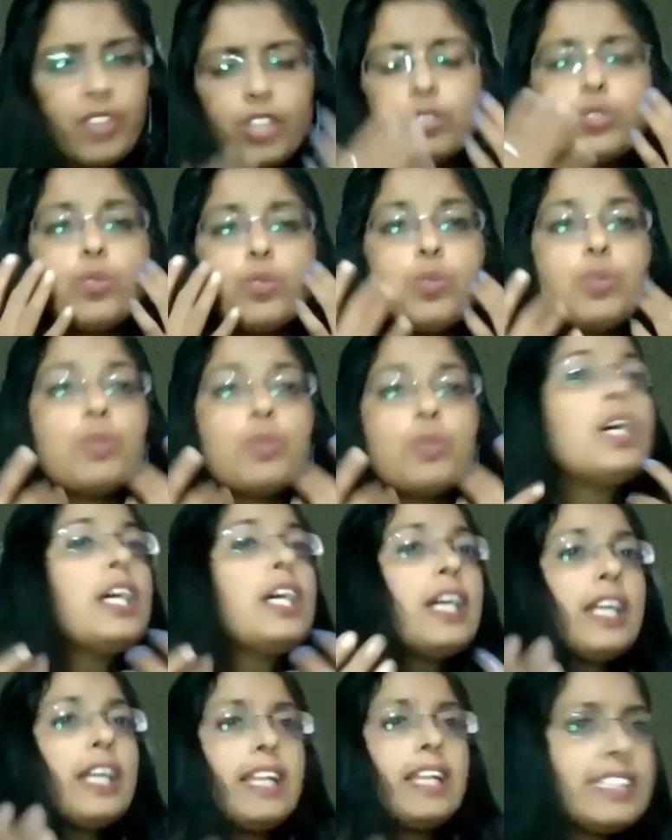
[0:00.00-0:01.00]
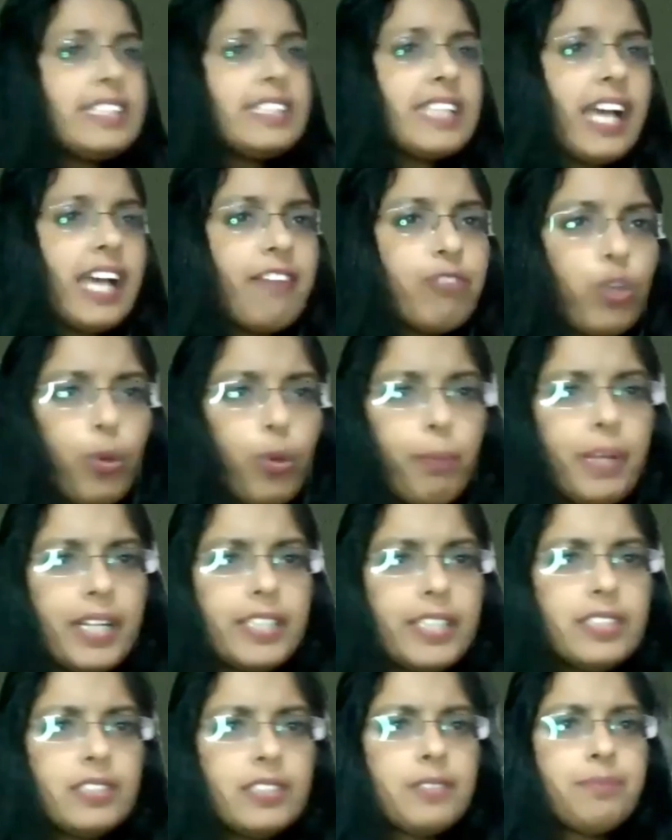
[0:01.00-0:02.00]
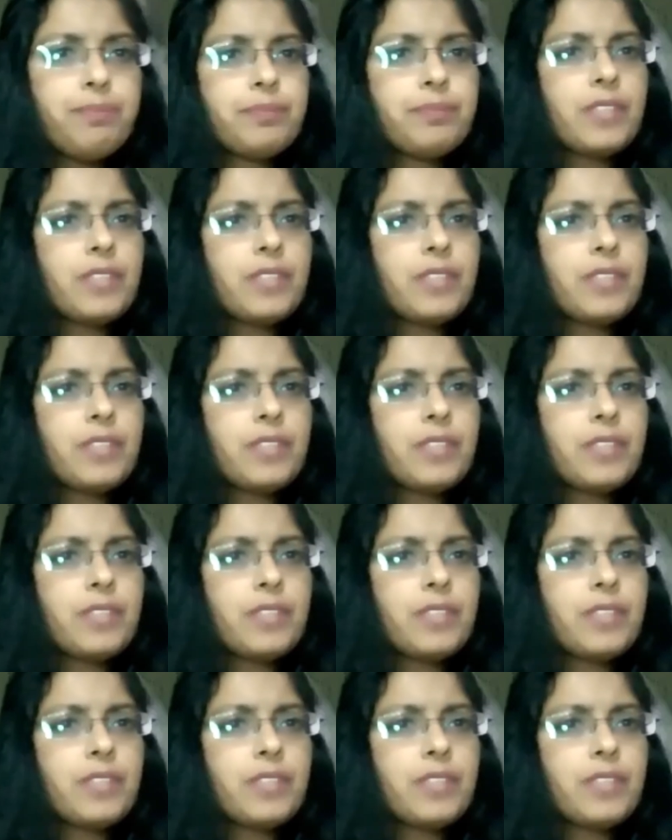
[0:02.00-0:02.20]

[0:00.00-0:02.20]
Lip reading: So let's have 2 minutes.